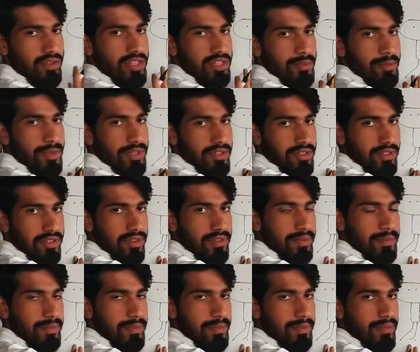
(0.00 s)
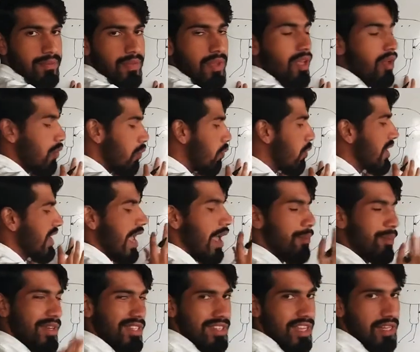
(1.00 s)
to this person. What
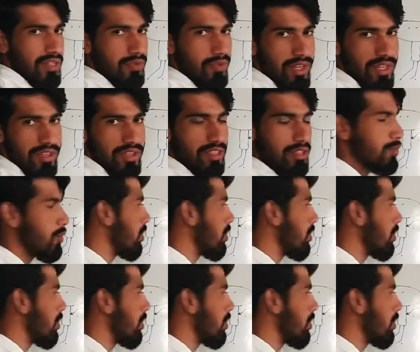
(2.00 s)
happens actually in this